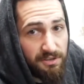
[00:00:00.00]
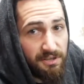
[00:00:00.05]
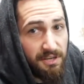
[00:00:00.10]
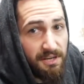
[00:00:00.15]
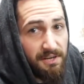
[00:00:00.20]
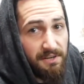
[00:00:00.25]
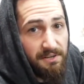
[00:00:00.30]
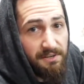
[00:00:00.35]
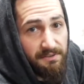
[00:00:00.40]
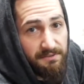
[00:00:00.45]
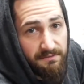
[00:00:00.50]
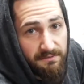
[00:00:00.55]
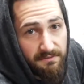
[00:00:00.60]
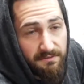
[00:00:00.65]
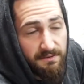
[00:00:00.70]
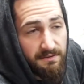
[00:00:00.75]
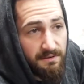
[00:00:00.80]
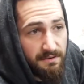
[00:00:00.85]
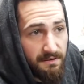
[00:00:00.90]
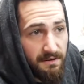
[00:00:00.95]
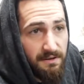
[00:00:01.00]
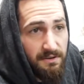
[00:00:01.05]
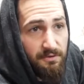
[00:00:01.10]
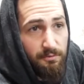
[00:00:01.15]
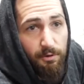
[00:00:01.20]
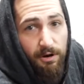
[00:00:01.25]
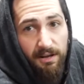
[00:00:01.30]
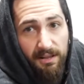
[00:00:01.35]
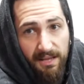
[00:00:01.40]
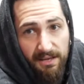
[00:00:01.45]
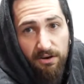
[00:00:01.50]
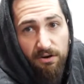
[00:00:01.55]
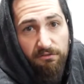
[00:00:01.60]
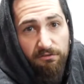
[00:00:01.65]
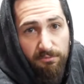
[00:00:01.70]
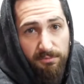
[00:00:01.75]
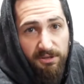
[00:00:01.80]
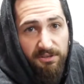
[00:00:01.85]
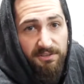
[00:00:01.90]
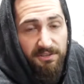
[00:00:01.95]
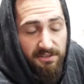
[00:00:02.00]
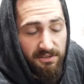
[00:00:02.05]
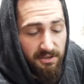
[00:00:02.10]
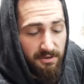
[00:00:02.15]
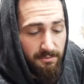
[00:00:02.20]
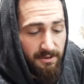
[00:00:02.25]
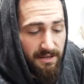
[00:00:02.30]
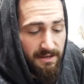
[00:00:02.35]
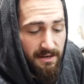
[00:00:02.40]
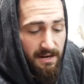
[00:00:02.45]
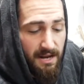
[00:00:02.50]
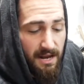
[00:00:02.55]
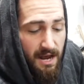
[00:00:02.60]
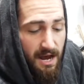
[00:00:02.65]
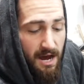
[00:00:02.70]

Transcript: you want to like overbuild it a little bit.